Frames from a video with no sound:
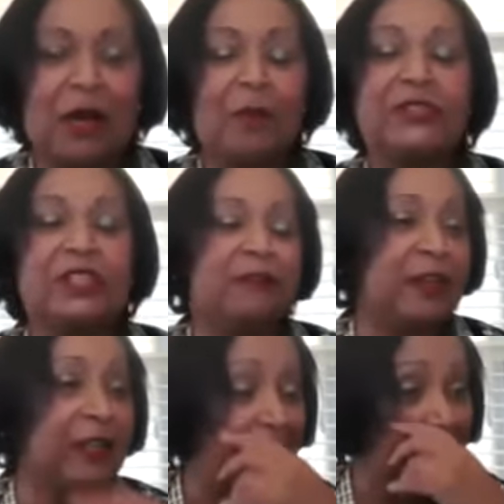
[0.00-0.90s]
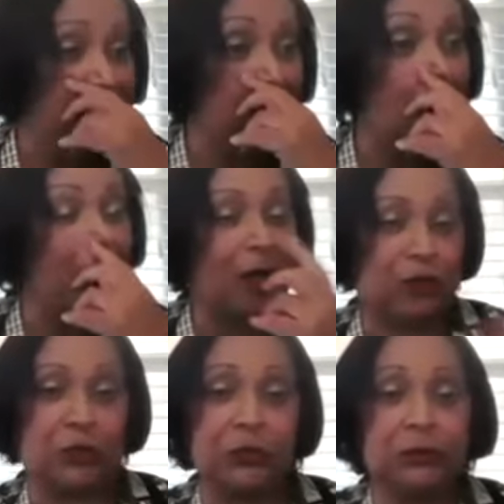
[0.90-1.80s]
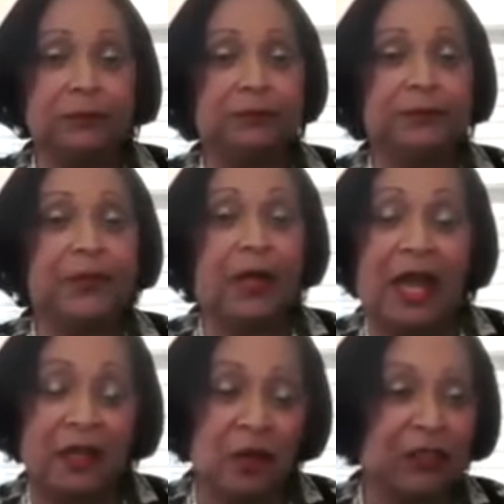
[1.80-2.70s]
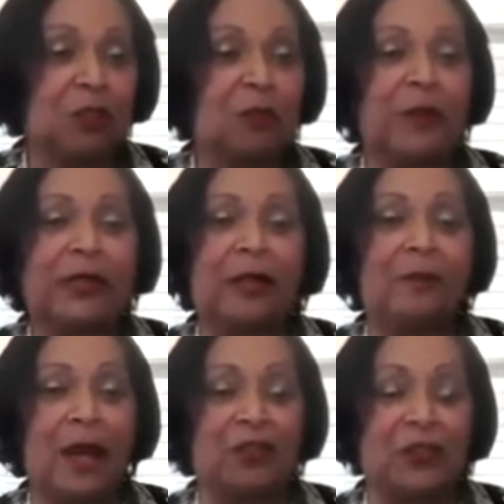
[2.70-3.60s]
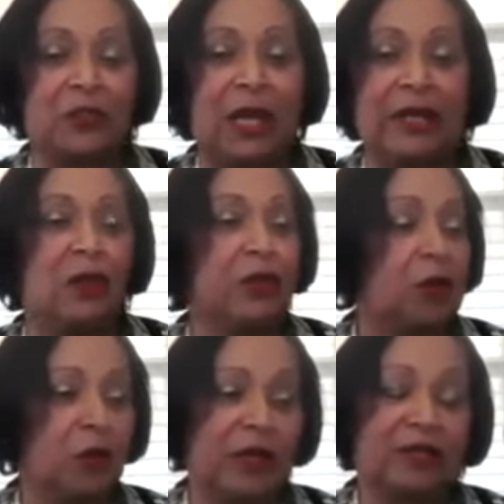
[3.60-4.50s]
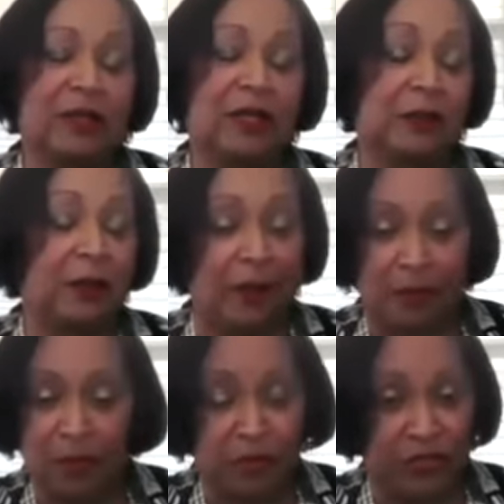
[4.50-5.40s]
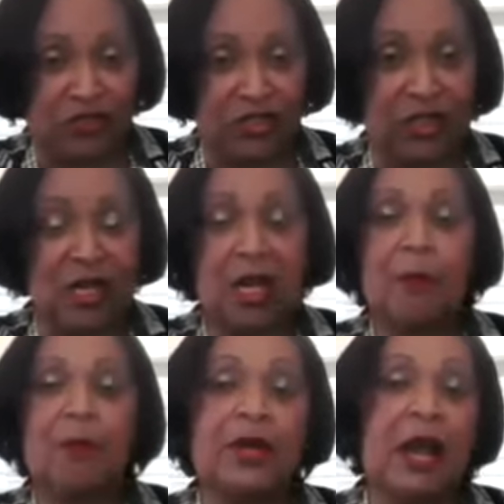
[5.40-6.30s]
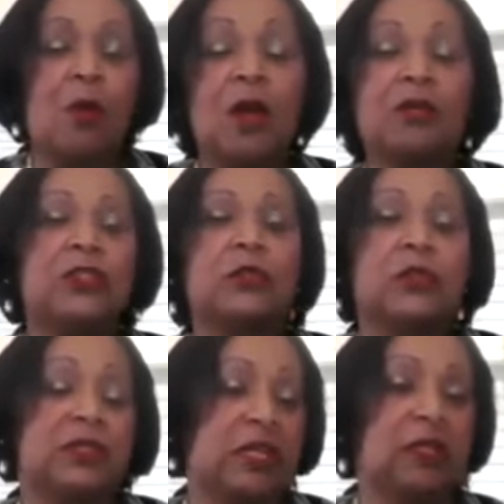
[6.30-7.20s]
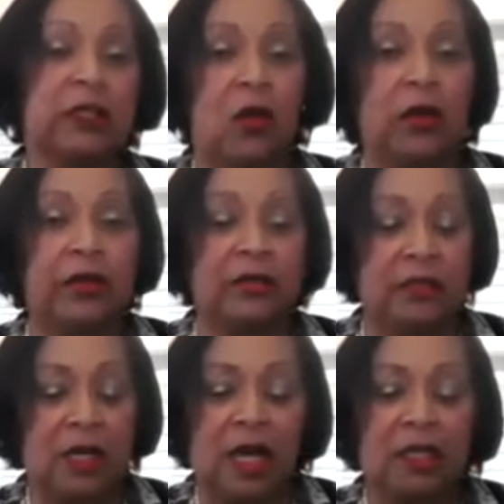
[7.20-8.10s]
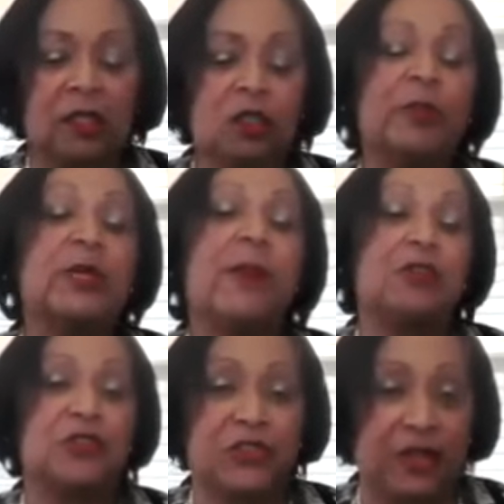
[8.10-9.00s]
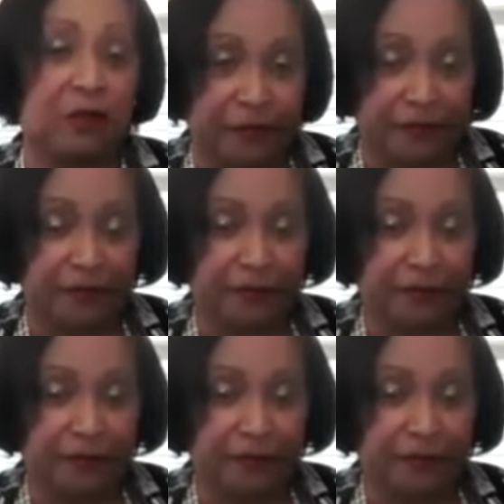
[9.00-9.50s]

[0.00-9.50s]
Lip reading: But David, I know about you. I know a little bit about you. I know you're a great a musician, but I want you to tell the audience a little bit about yourself.